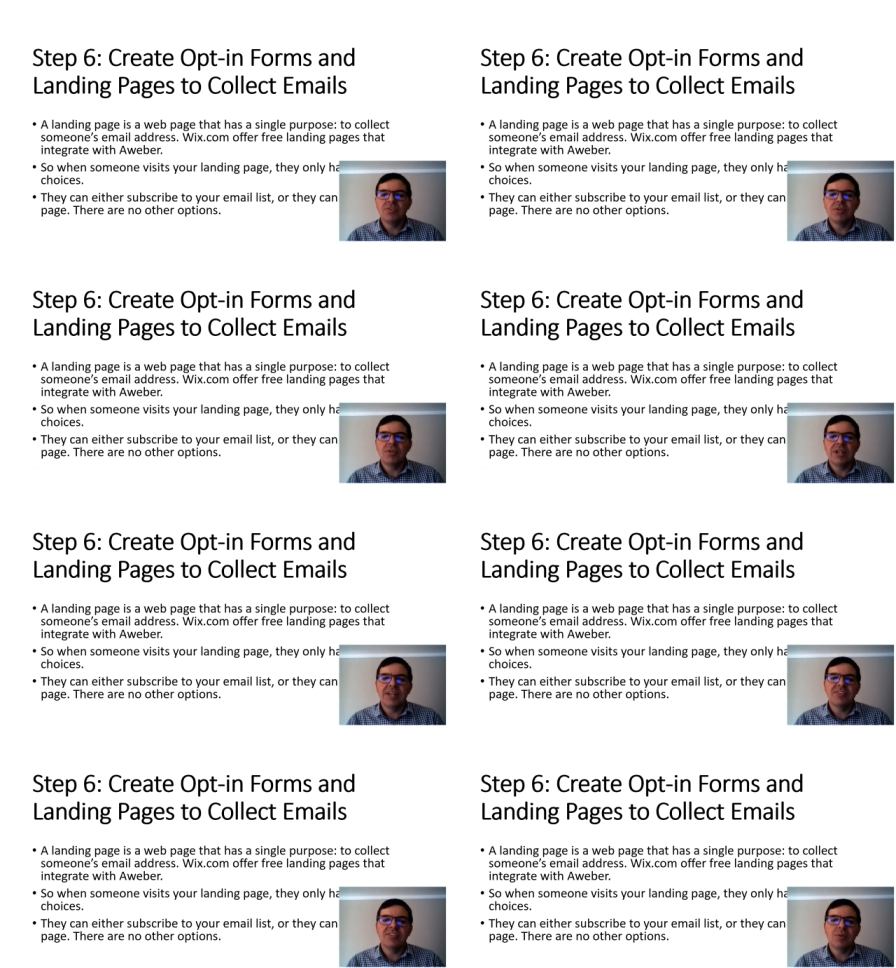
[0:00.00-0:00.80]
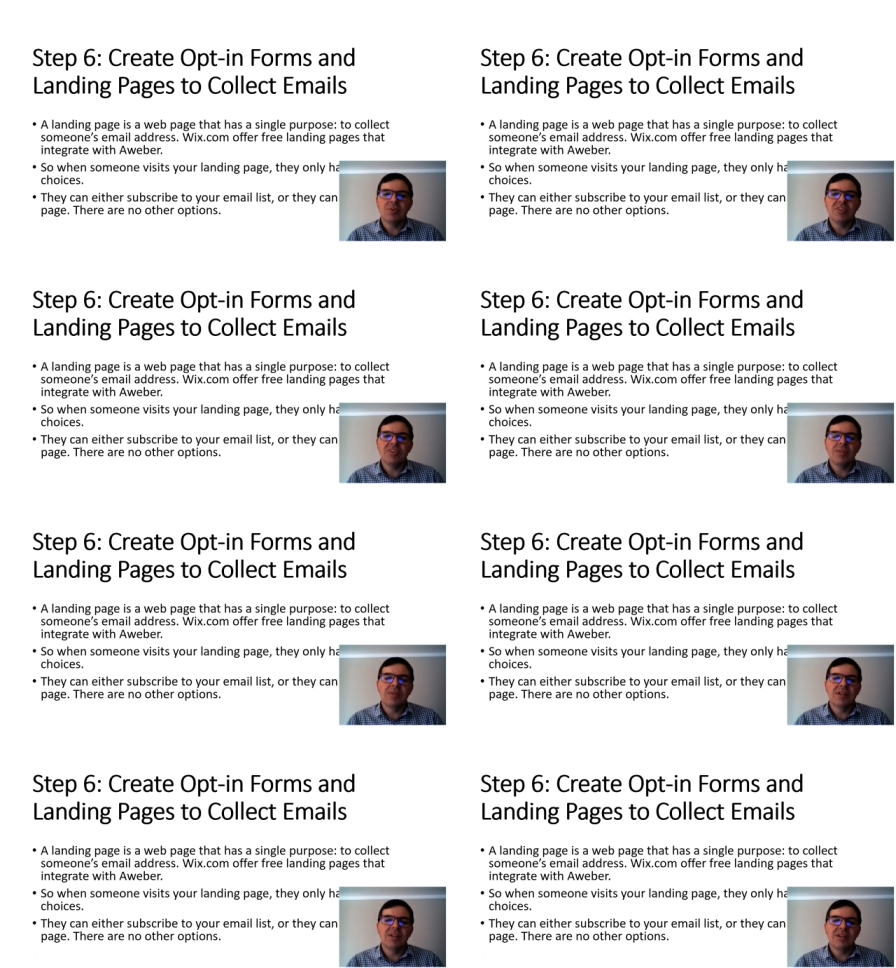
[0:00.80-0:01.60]
to collect someone's
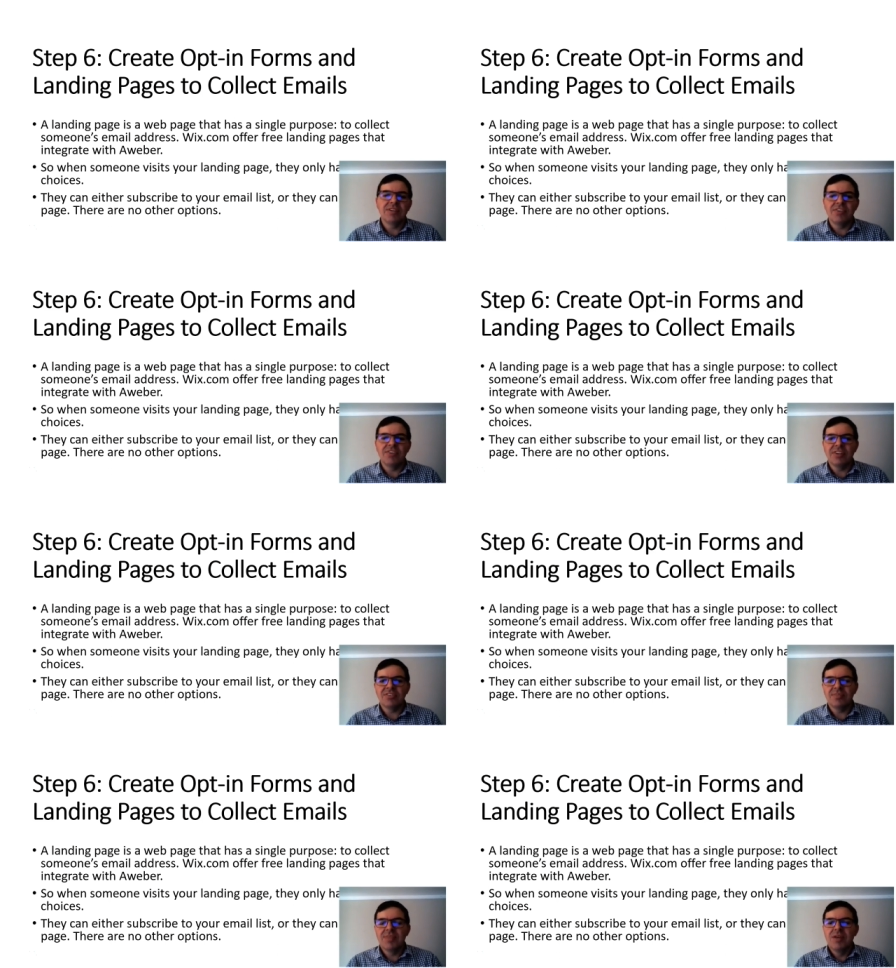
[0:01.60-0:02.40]
email address.